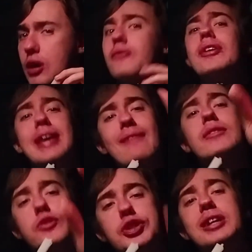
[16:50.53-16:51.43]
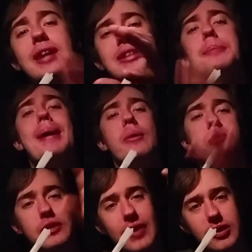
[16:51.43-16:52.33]
They get rid of shit like the
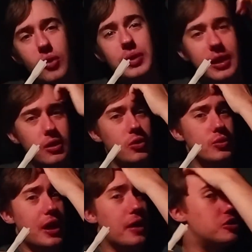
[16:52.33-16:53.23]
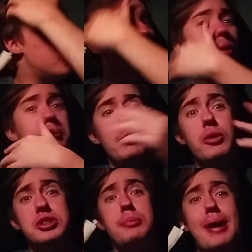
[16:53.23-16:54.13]
Bounty. They don't include that because nobody
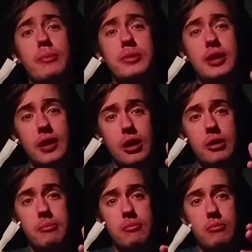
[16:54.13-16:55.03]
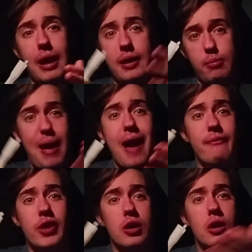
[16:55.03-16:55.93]
wants a Bounty, like,
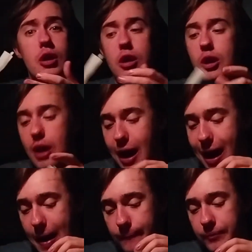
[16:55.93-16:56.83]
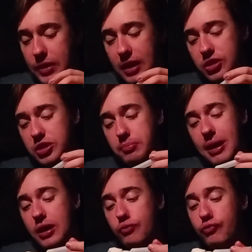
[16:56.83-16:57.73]
ever. They just
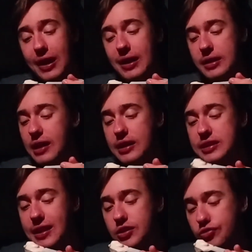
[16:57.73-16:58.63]
make a really nice ice